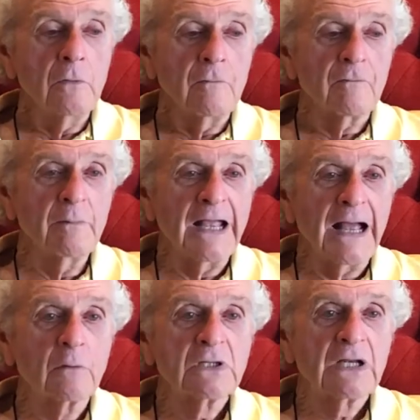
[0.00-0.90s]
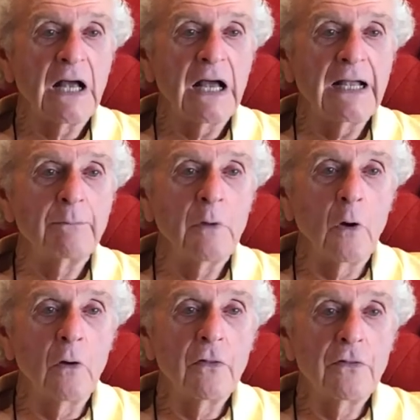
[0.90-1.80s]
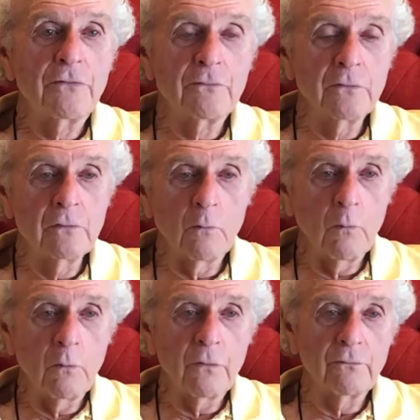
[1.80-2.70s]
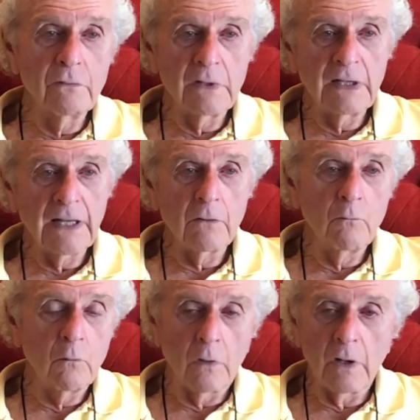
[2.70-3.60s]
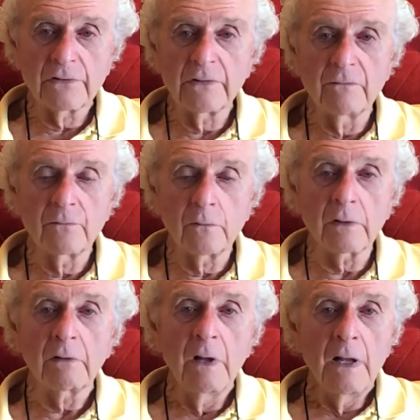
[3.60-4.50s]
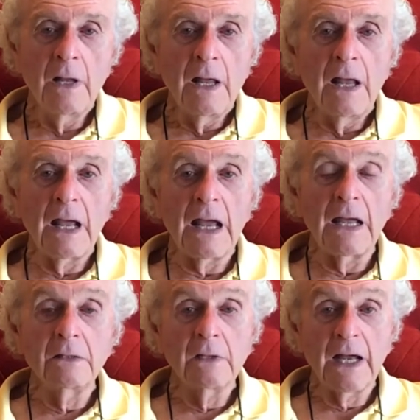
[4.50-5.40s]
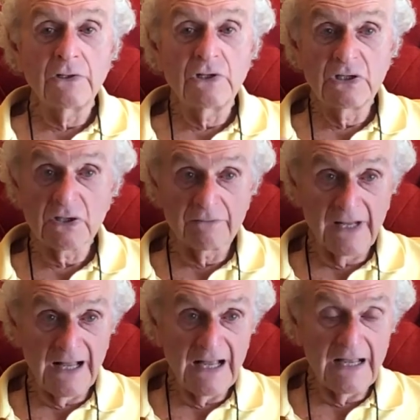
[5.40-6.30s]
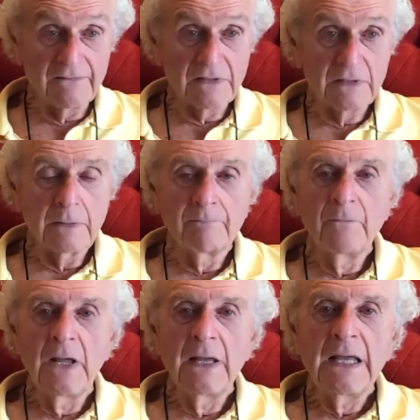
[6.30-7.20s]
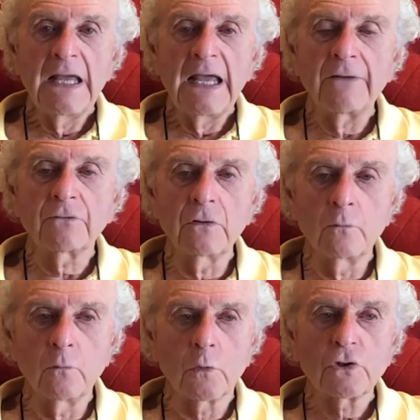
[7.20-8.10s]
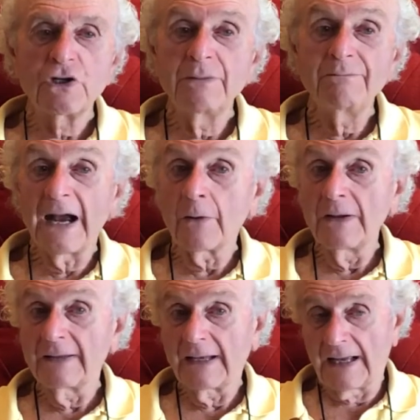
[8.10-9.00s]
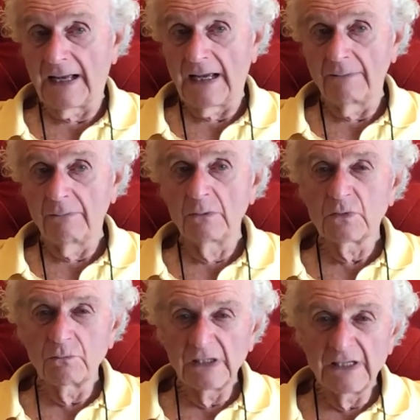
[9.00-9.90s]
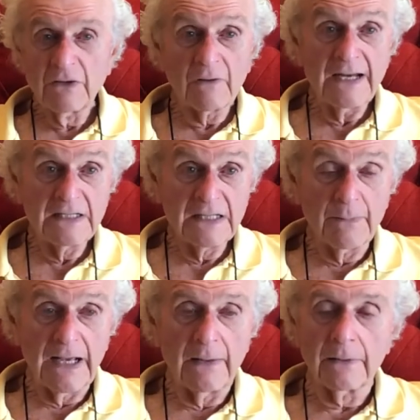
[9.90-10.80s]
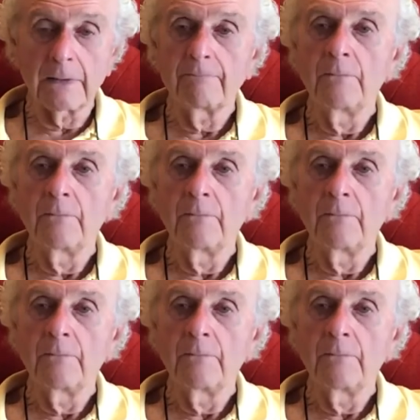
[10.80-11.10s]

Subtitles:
from the outside through the ghetto wall and so forth. And she survived. After the war, she married the guy. He was really crazy about her.